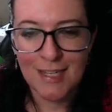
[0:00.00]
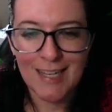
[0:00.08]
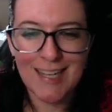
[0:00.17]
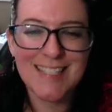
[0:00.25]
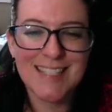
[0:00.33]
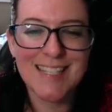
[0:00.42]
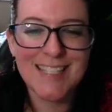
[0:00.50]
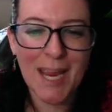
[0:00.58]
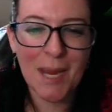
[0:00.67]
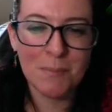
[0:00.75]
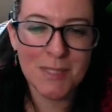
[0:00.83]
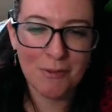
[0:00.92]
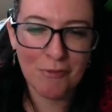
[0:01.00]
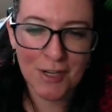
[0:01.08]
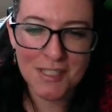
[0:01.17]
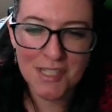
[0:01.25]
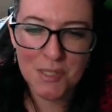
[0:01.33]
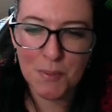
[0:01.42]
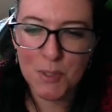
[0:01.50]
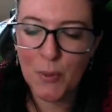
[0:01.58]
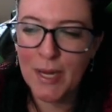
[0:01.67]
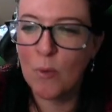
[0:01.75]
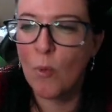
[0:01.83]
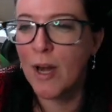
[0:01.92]
It's the same difference as
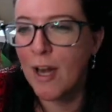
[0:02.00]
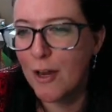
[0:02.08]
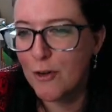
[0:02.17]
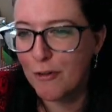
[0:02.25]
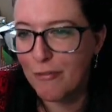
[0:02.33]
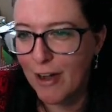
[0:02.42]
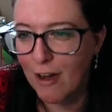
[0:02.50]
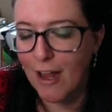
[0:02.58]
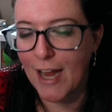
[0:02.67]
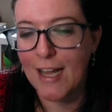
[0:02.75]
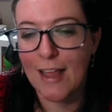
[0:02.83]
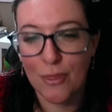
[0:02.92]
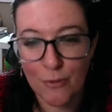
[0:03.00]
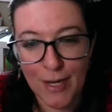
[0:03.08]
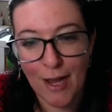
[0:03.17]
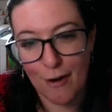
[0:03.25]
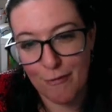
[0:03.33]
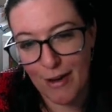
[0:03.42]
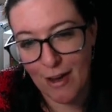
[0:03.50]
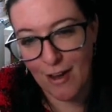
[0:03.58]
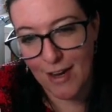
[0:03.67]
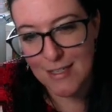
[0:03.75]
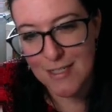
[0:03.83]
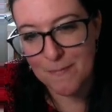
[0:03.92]
between 100 Fahrenheit and 300 Fahrenheit.
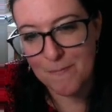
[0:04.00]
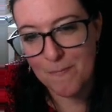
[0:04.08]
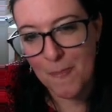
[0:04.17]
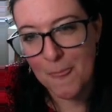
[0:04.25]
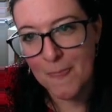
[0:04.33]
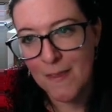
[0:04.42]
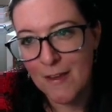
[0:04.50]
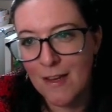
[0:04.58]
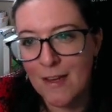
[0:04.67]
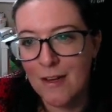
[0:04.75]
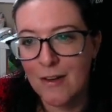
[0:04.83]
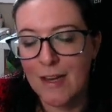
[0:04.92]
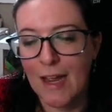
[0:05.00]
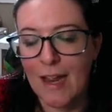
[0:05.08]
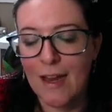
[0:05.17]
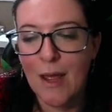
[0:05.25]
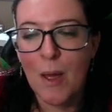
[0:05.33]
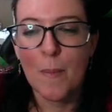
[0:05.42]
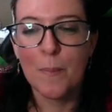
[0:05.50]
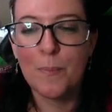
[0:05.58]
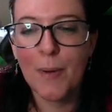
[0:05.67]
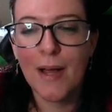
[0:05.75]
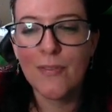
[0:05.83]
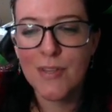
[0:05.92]
Okay,
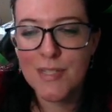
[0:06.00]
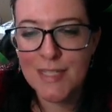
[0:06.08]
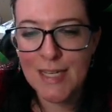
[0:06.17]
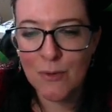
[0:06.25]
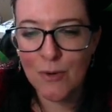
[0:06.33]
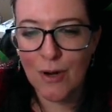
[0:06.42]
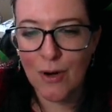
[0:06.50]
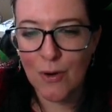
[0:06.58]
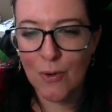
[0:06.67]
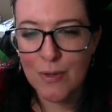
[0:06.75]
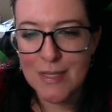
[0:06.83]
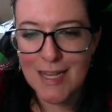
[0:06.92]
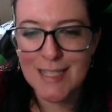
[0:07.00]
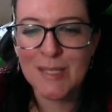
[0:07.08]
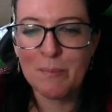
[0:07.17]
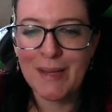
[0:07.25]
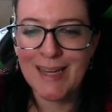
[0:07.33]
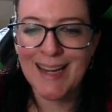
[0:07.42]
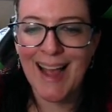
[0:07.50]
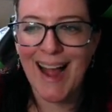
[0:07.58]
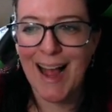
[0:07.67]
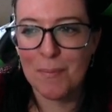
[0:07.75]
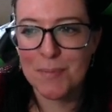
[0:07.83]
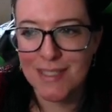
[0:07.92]
but the 0 doesn't mean an
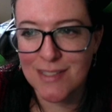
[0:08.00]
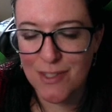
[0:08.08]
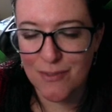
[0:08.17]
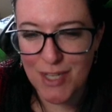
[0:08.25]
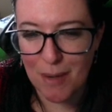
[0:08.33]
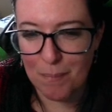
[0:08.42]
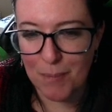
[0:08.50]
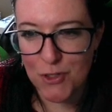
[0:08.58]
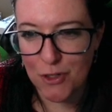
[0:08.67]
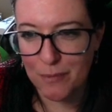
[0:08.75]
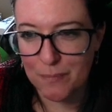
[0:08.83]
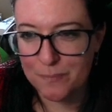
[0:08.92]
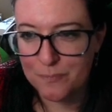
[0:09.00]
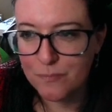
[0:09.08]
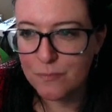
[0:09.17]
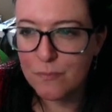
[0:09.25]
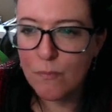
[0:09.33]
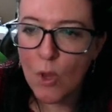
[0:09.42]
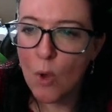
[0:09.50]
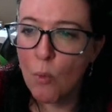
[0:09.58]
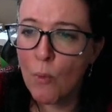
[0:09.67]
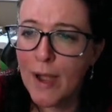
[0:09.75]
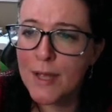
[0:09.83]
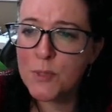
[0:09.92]
absence of temperature.
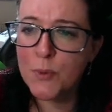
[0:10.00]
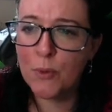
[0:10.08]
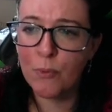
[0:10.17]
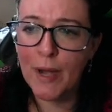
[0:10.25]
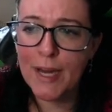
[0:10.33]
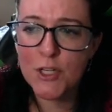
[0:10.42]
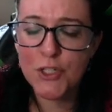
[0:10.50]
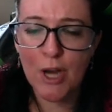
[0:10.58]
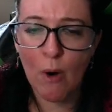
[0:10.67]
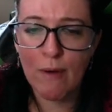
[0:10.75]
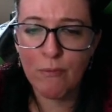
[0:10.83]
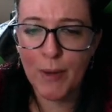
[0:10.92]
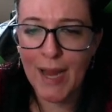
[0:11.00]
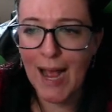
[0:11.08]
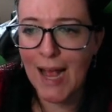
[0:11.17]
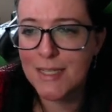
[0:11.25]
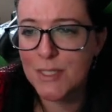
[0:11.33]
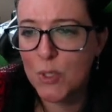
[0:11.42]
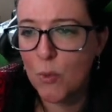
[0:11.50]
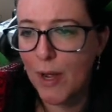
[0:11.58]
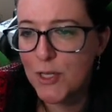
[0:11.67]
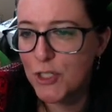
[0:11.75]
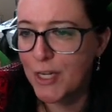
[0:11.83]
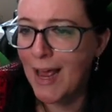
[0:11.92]
Whereas with ratio, if we ask the
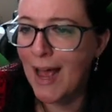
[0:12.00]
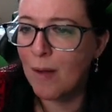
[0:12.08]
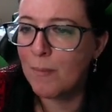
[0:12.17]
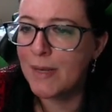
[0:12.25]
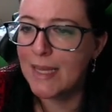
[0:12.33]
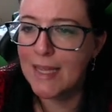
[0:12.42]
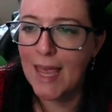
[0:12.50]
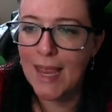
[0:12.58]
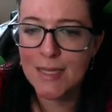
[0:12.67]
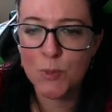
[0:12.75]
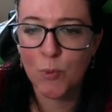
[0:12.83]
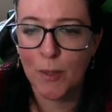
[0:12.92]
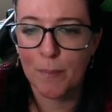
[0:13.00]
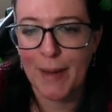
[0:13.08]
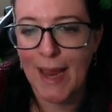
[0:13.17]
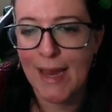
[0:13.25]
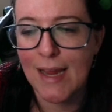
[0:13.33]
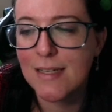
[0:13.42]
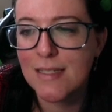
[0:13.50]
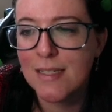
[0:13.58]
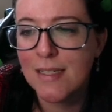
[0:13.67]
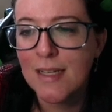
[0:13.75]
question, how many cakes were baked,